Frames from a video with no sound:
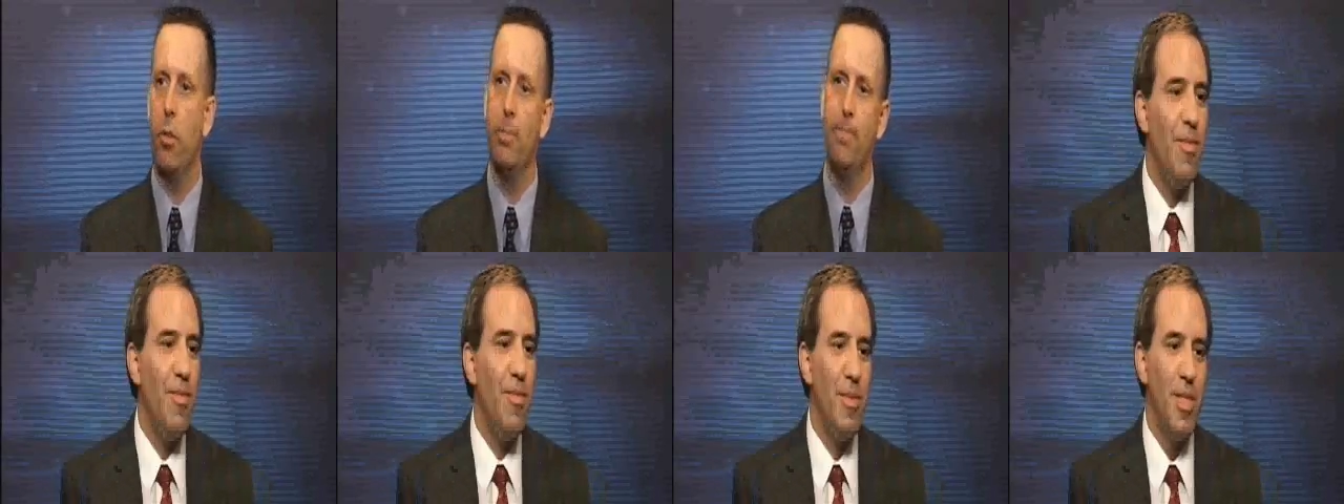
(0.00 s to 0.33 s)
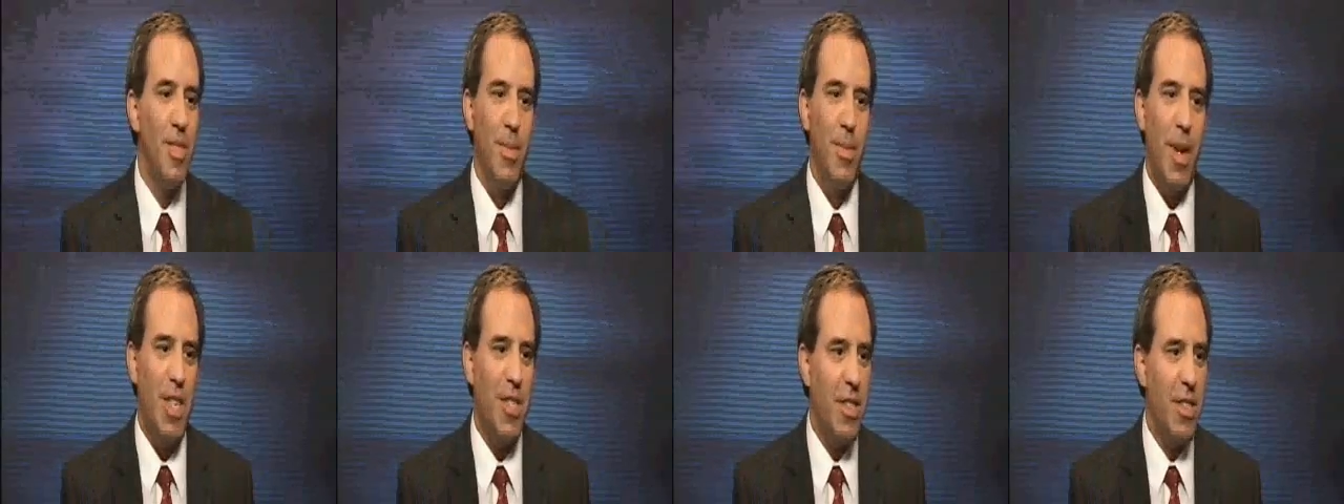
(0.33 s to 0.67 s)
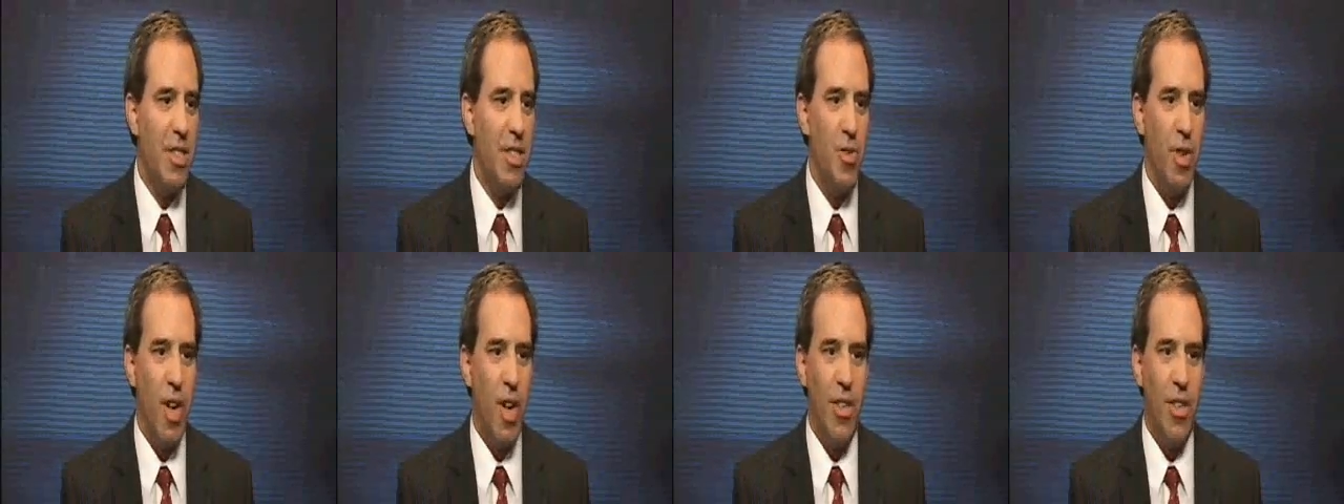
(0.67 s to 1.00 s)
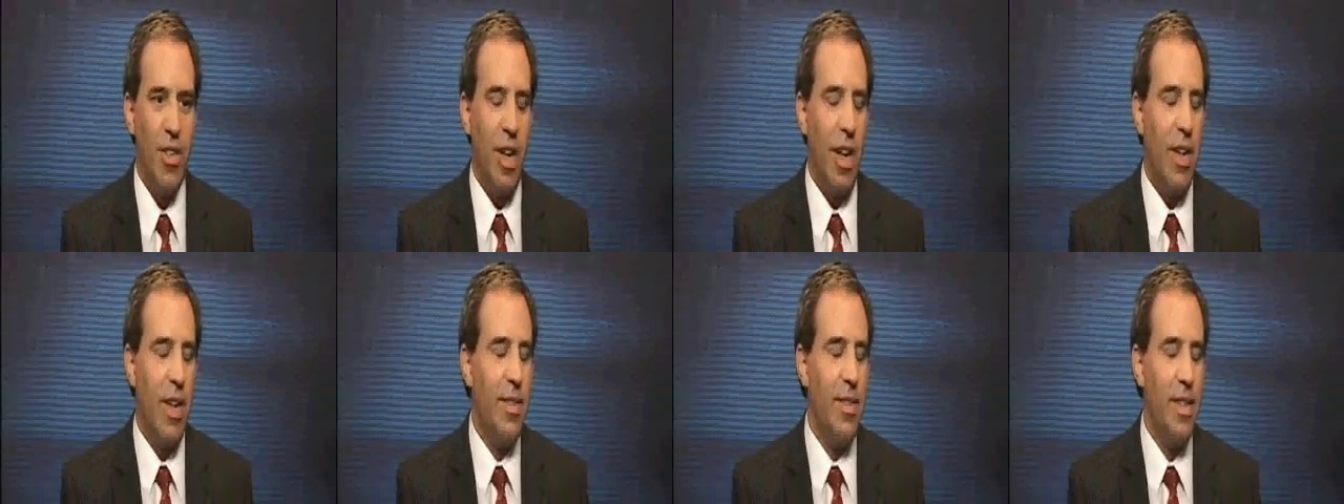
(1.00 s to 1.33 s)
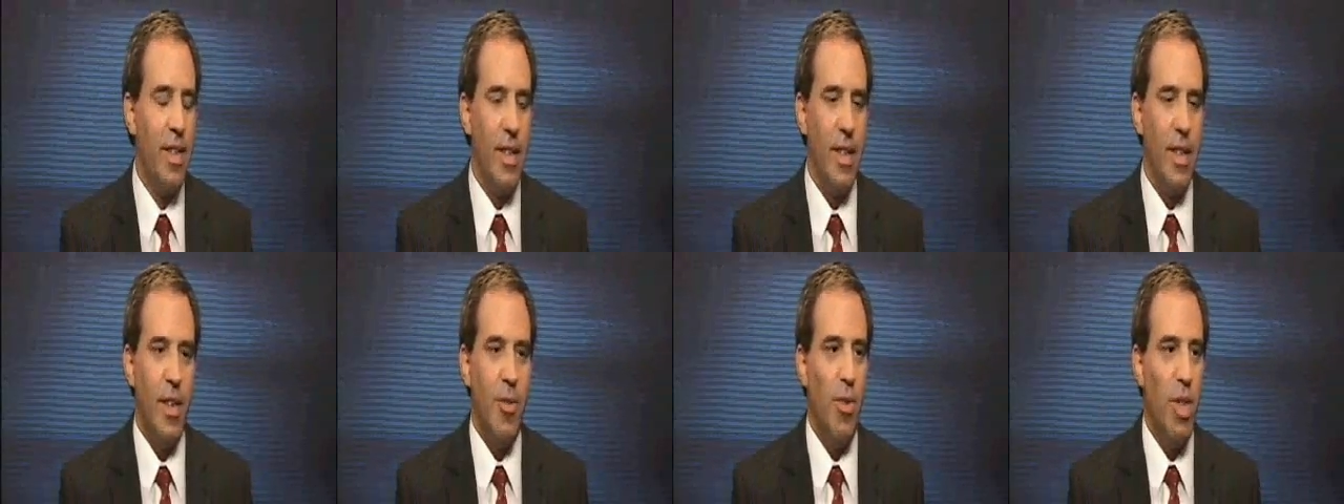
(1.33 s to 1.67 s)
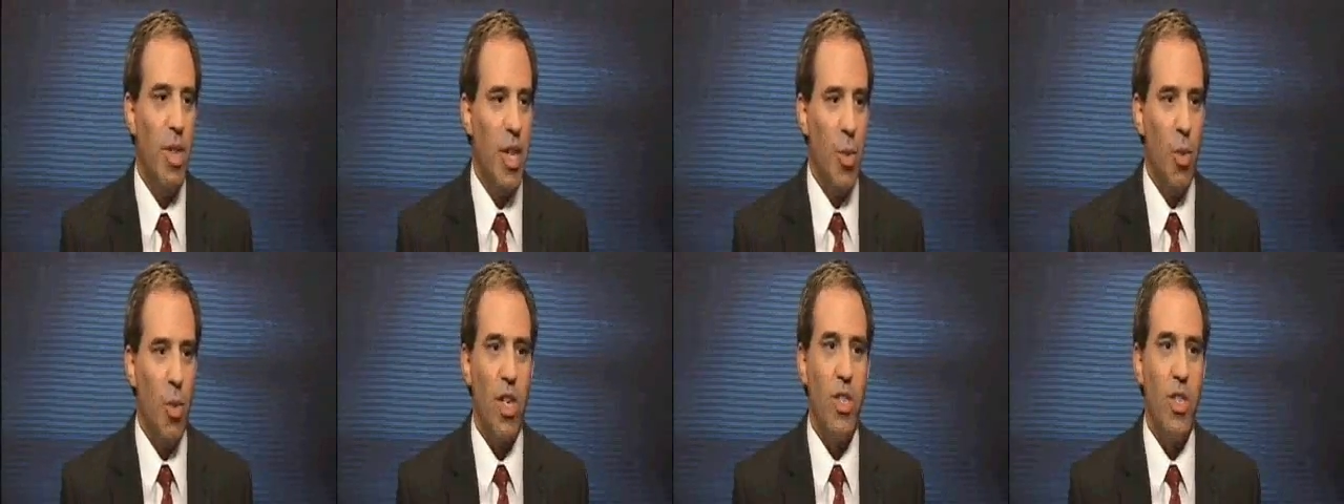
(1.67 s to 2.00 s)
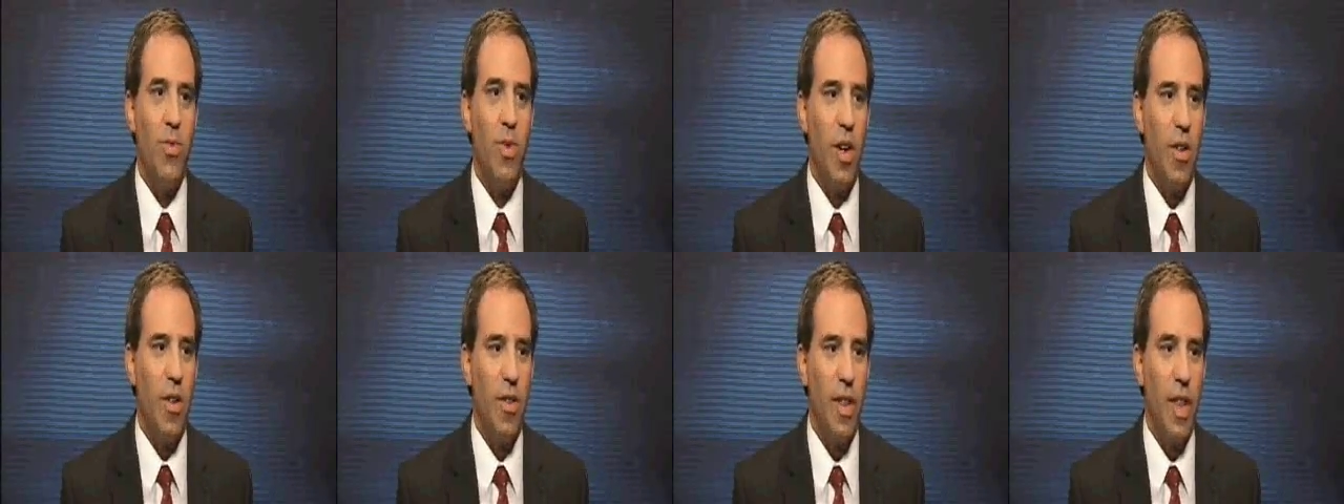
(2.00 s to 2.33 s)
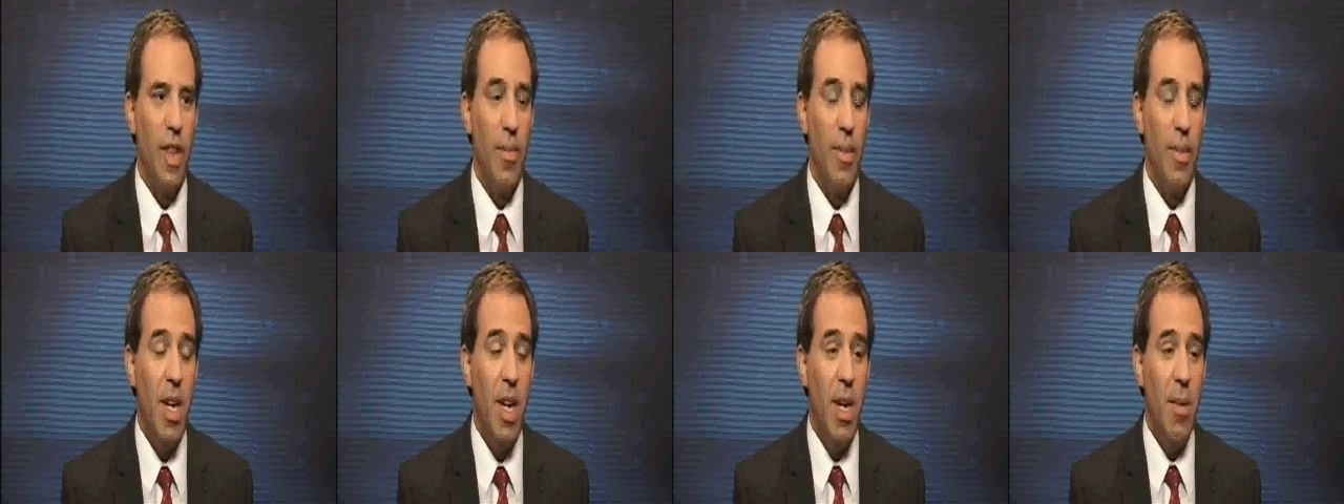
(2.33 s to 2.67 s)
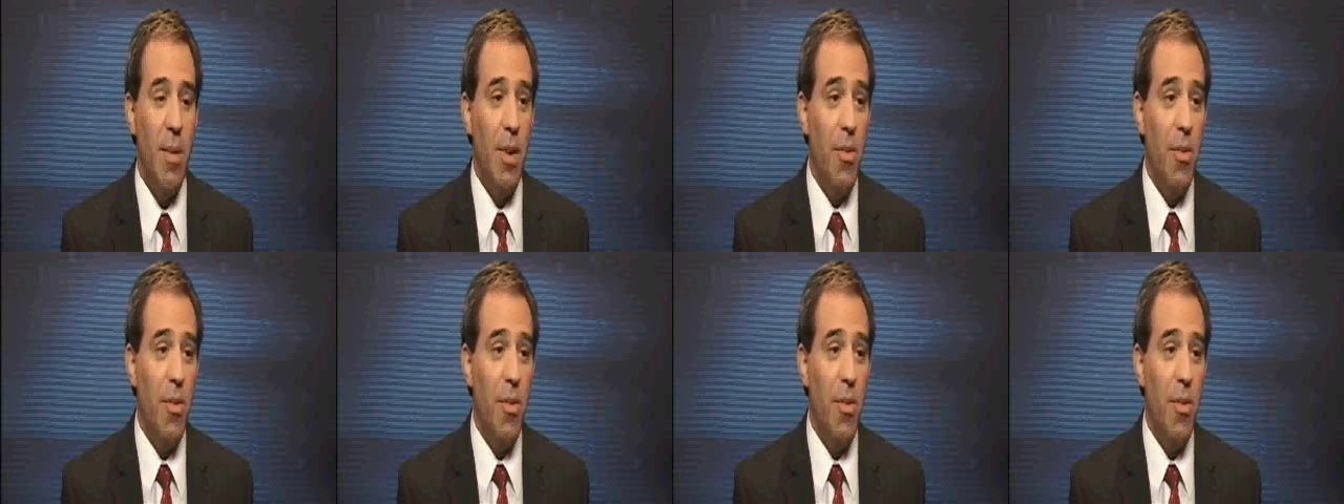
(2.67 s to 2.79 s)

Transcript: There are some specialist traders, I see it really works well for them.